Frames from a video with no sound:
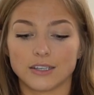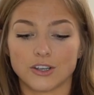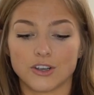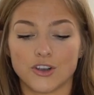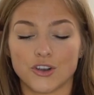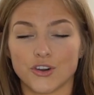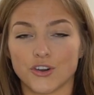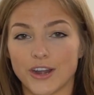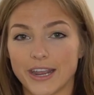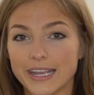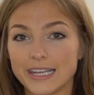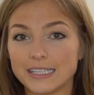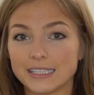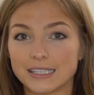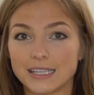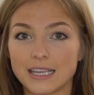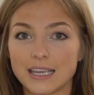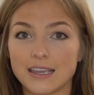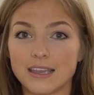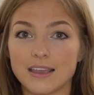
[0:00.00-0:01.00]

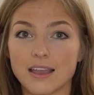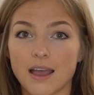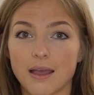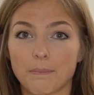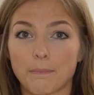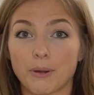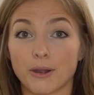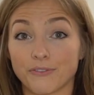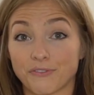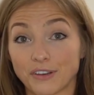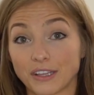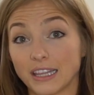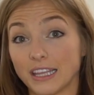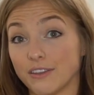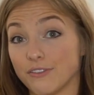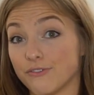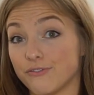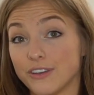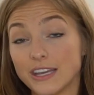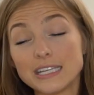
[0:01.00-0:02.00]
crazily
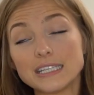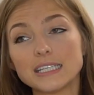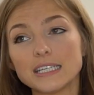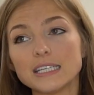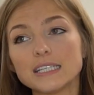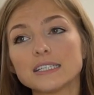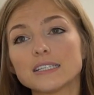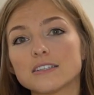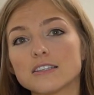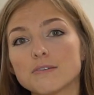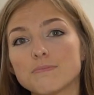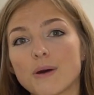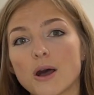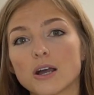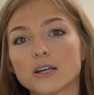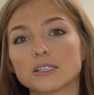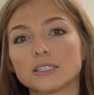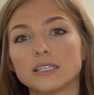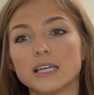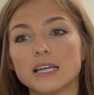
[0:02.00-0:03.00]
perfectly fit into the
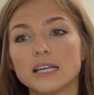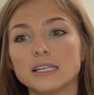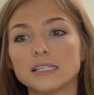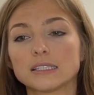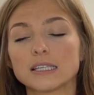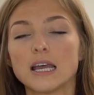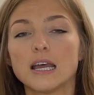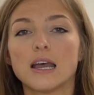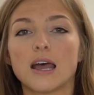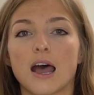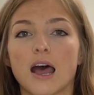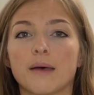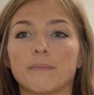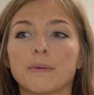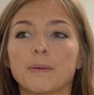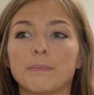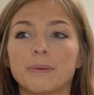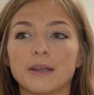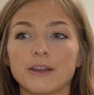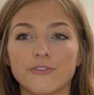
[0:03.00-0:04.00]
boxes.
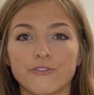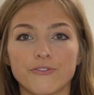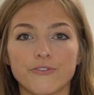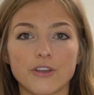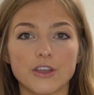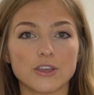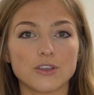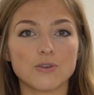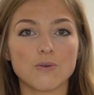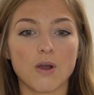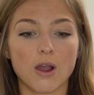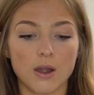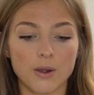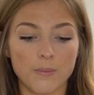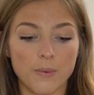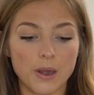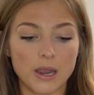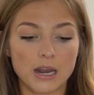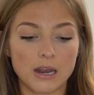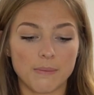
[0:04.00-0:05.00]
But if you are
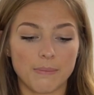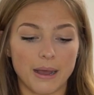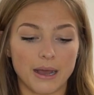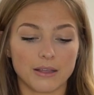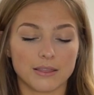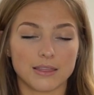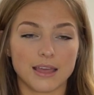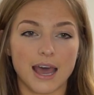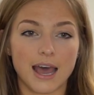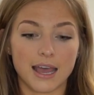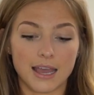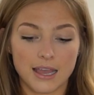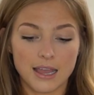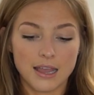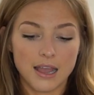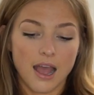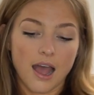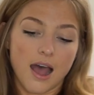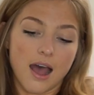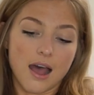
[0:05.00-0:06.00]
worried about that,
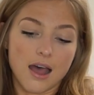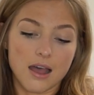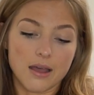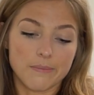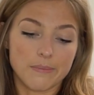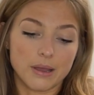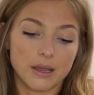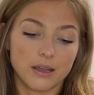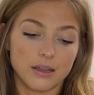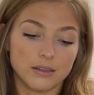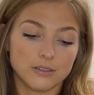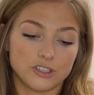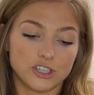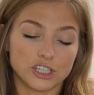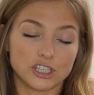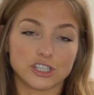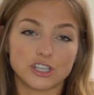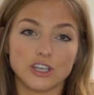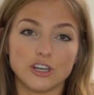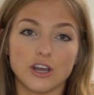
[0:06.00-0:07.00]

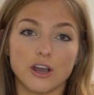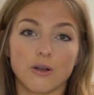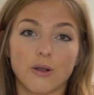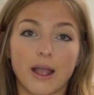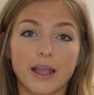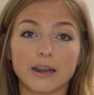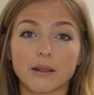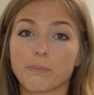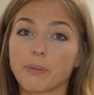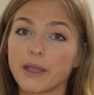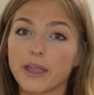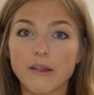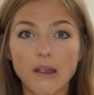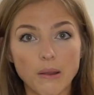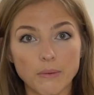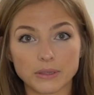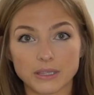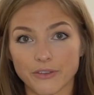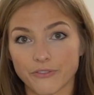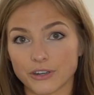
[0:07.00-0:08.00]
just, kind of play
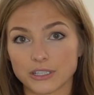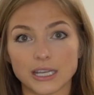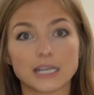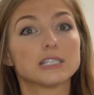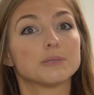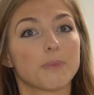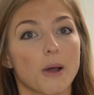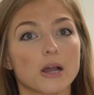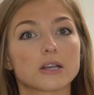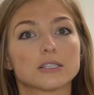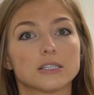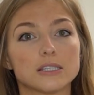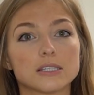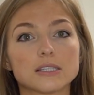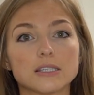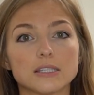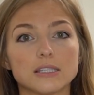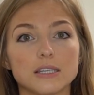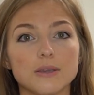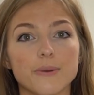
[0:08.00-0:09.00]
around with different size boxes to
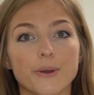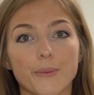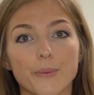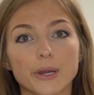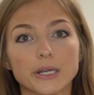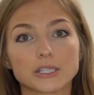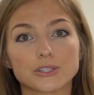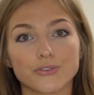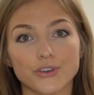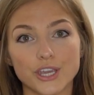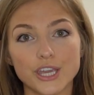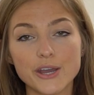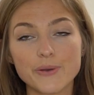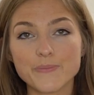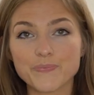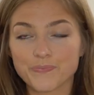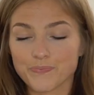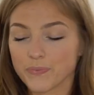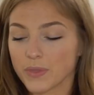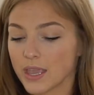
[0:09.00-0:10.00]
see what works for you.
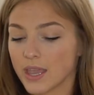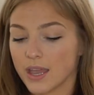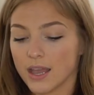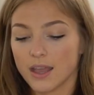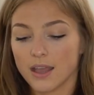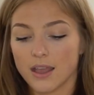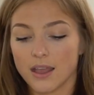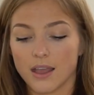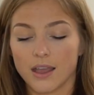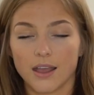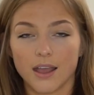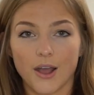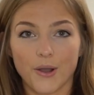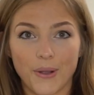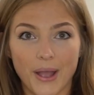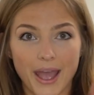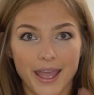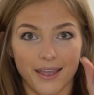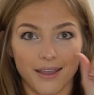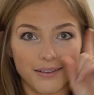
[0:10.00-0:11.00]

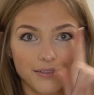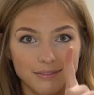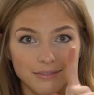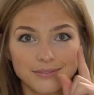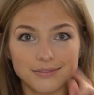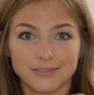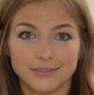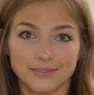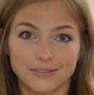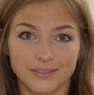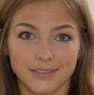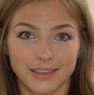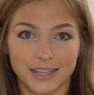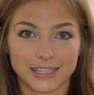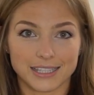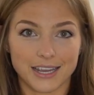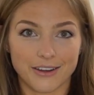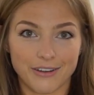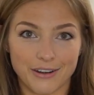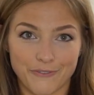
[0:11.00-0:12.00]
Okay,
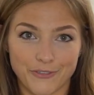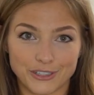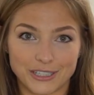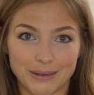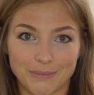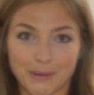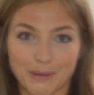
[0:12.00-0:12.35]
let's get ready for tip